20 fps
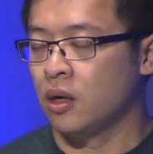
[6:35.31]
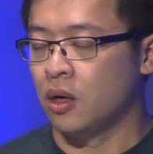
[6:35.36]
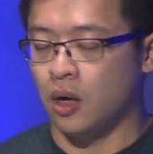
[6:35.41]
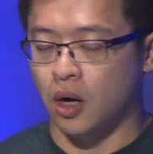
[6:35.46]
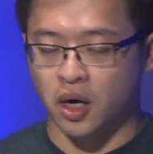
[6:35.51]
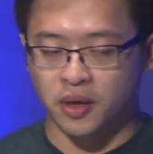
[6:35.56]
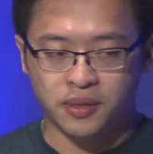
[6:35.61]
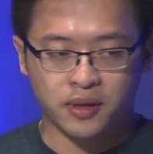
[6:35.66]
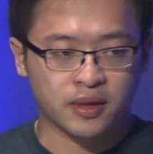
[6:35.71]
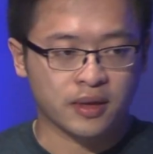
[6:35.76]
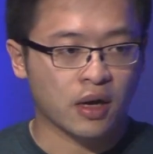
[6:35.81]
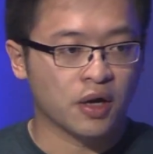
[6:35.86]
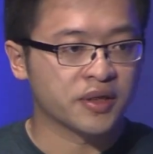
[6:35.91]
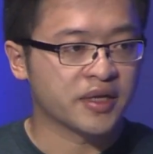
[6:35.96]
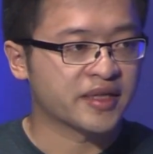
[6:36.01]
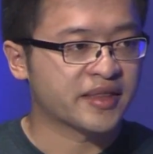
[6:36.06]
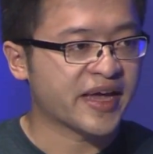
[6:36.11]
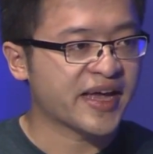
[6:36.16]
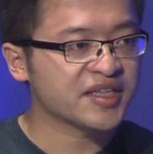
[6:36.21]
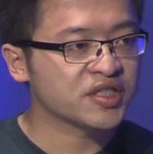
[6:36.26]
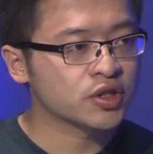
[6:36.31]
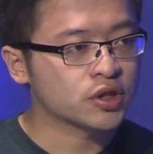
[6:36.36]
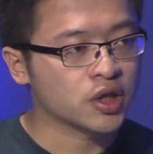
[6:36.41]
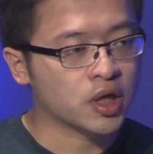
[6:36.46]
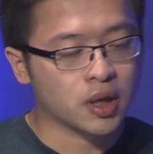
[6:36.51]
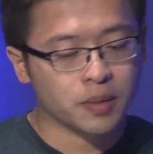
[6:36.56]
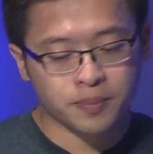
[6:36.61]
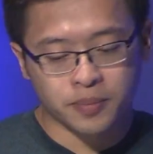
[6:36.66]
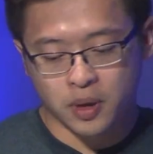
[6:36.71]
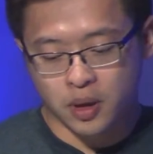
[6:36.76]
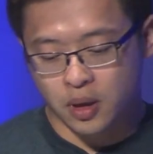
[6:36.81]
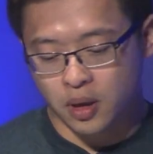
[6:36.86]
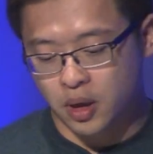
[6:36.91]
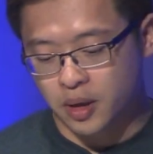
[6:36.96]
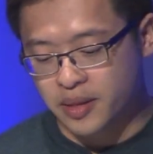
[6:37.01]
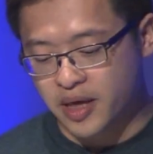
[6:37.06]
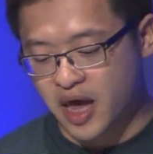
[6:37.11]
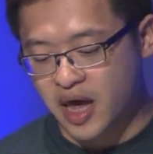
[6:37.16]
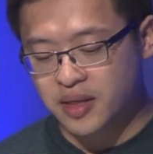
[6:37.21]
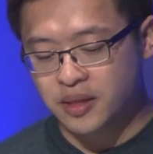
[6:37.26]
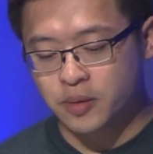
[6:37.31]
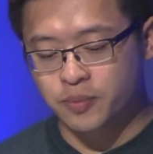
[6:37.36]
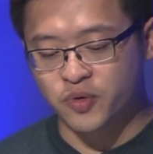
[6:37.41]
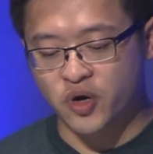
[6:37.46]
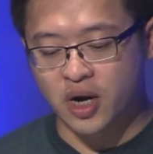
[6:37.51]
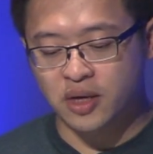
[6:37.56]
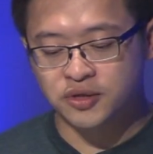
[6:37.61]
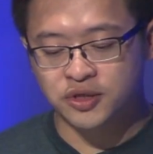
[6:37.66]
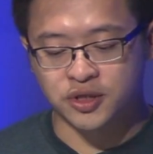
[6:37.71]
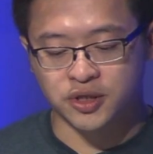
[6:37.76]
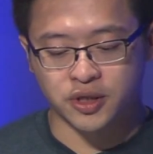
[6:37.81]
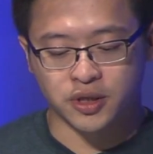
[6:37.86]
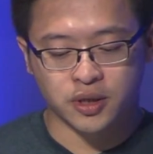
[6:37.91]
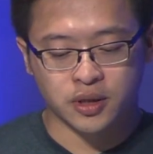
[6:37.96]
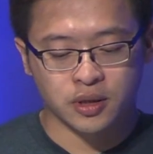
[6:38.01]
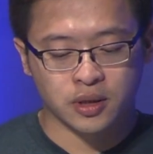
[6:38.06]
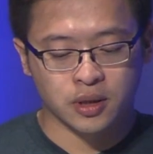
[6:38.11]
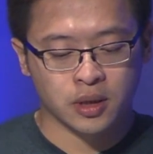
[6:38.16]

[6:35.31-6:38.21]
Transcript: on the desktop on any browser,